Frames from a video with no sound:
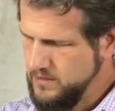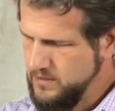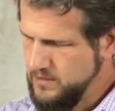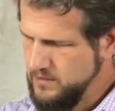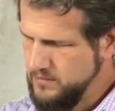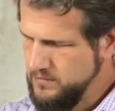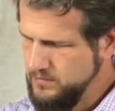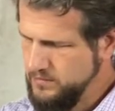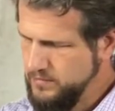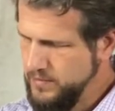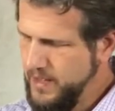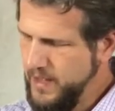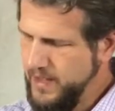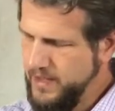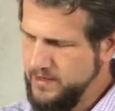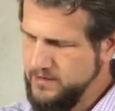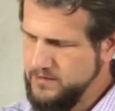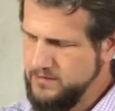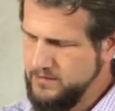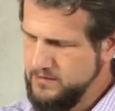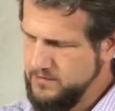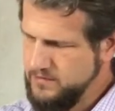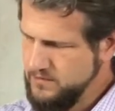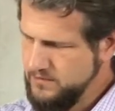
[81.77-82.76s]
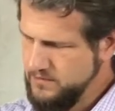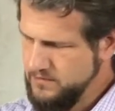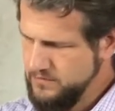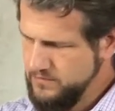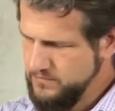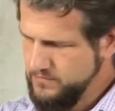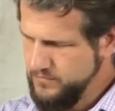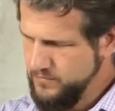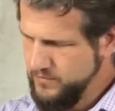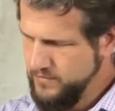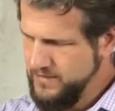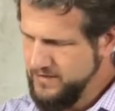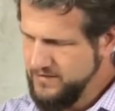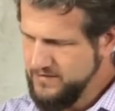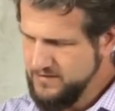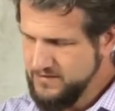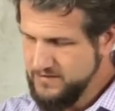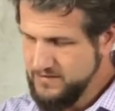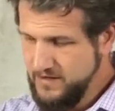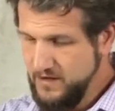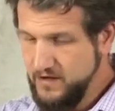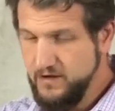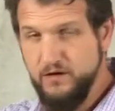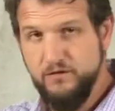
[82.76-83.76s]
But for this
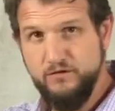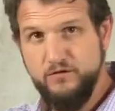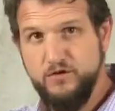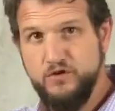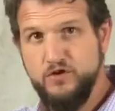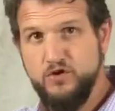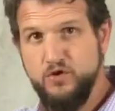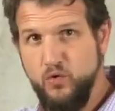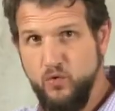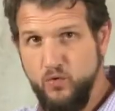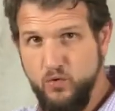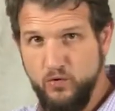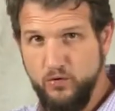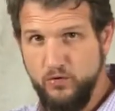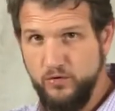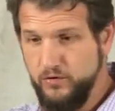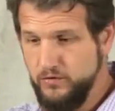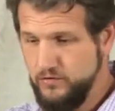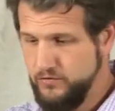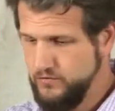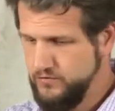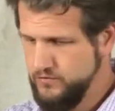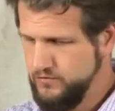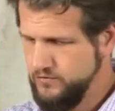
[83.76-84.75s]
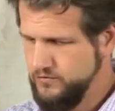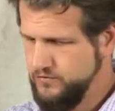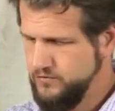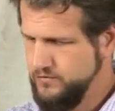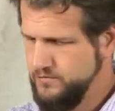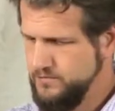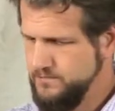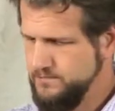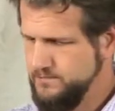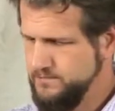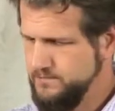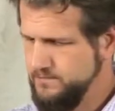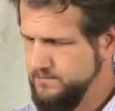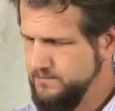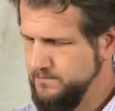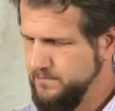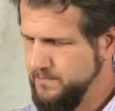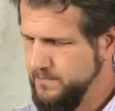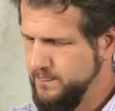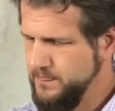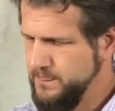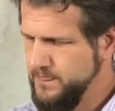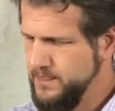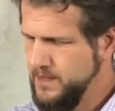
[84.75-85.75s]
son of yours,
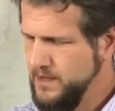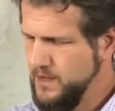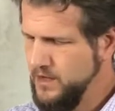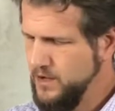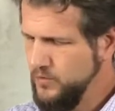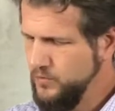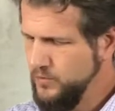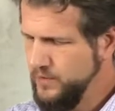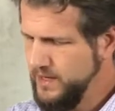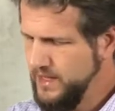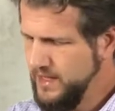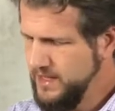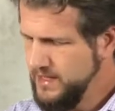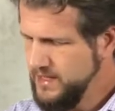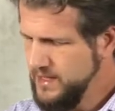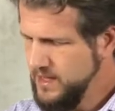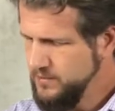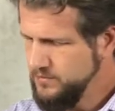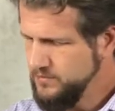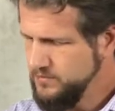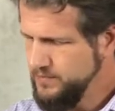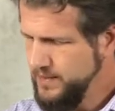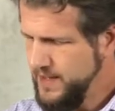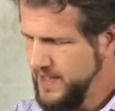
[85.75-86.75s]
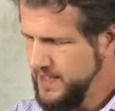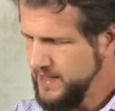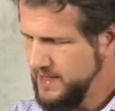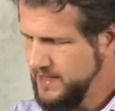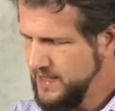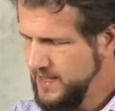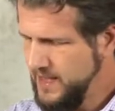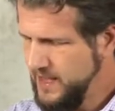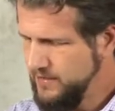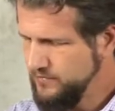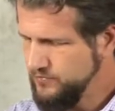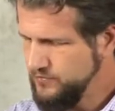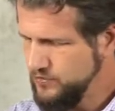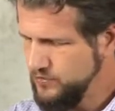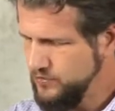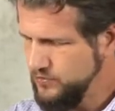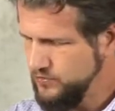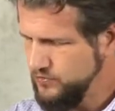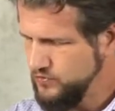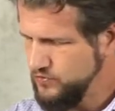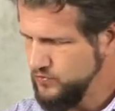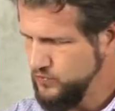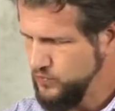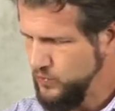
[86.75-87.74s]
when he comes back after
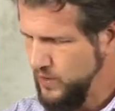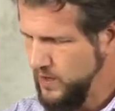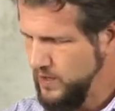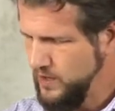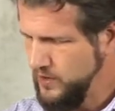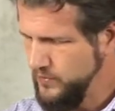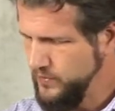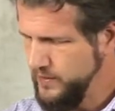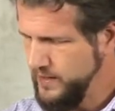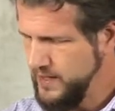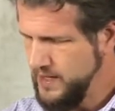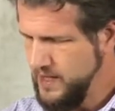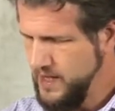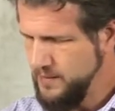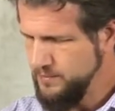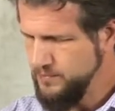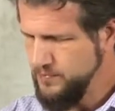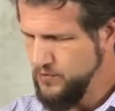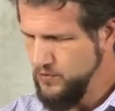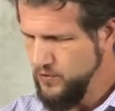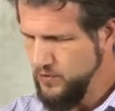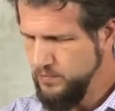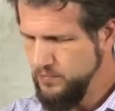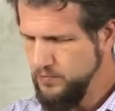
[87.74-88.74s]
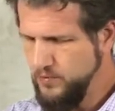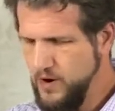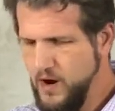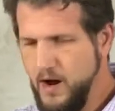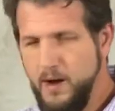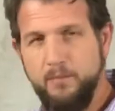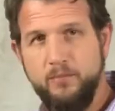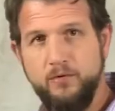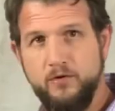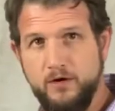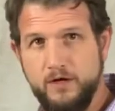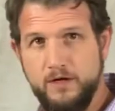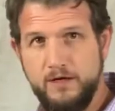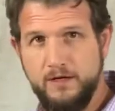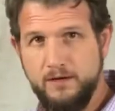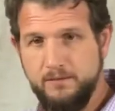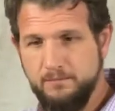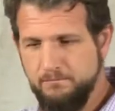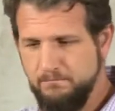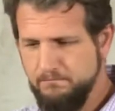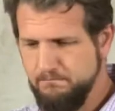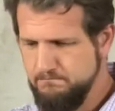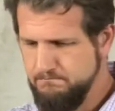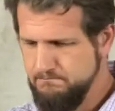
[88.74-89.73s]
swallowing up your property,
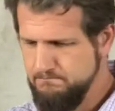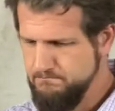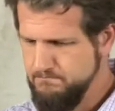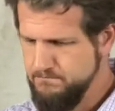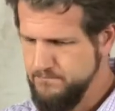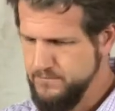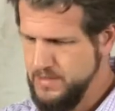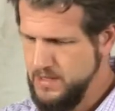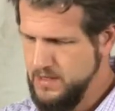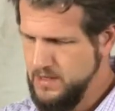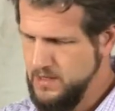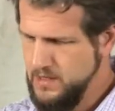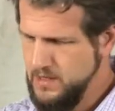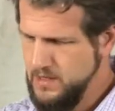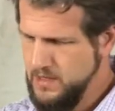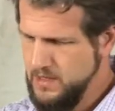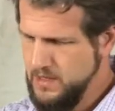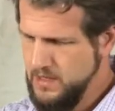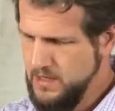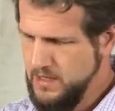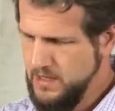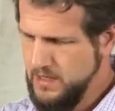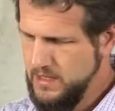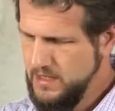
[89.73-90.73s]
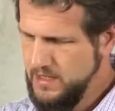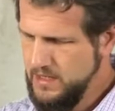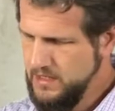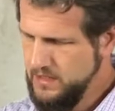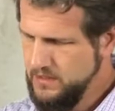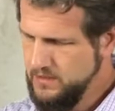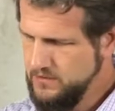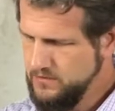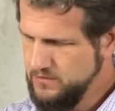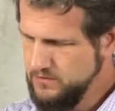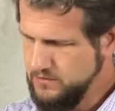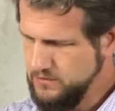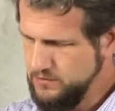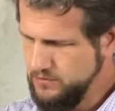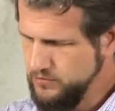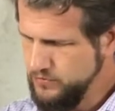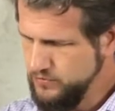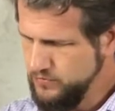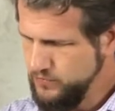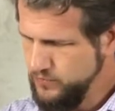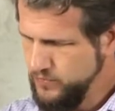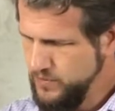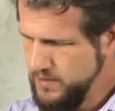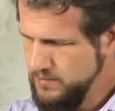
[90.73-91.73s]
he and his loose
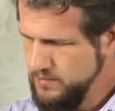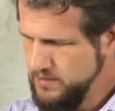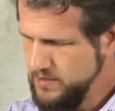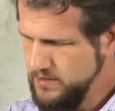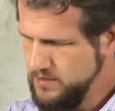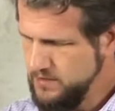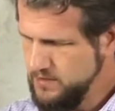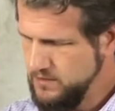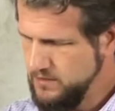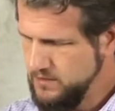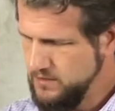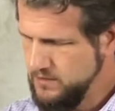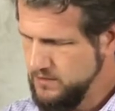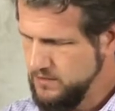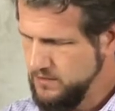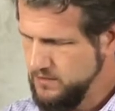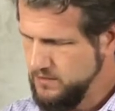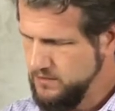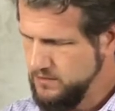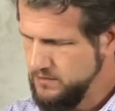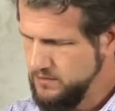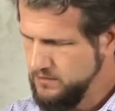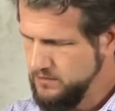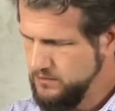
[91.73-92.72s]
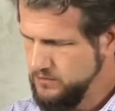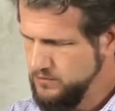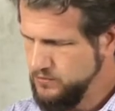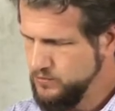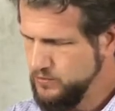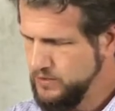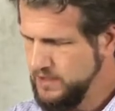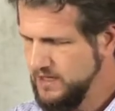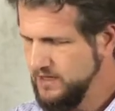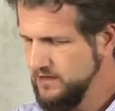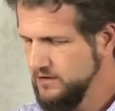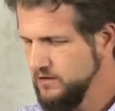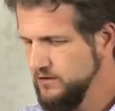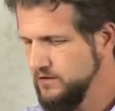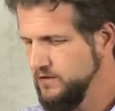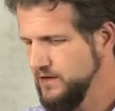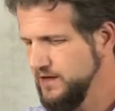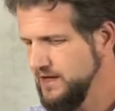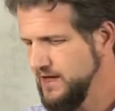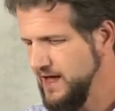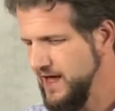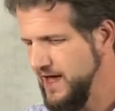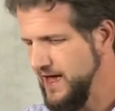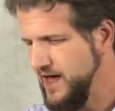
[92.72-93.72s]
women, you kill the
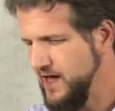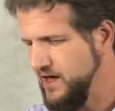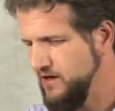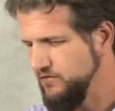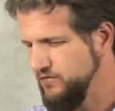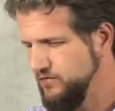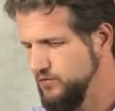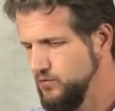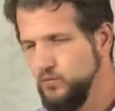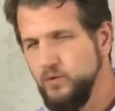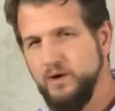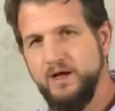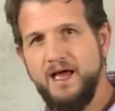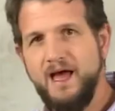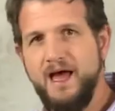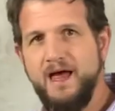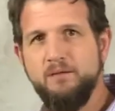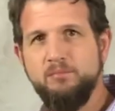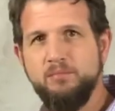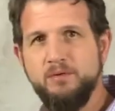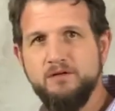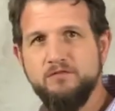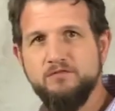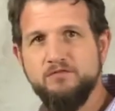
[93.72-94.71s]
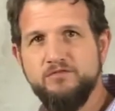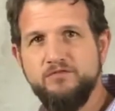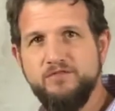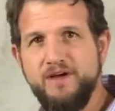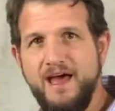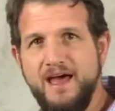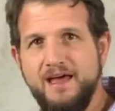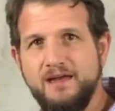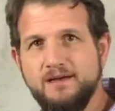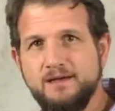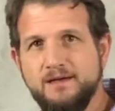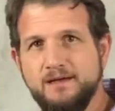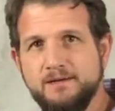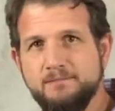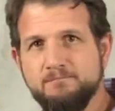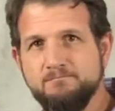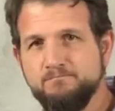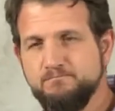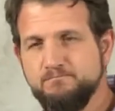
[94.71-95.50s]
calf we had been fattening."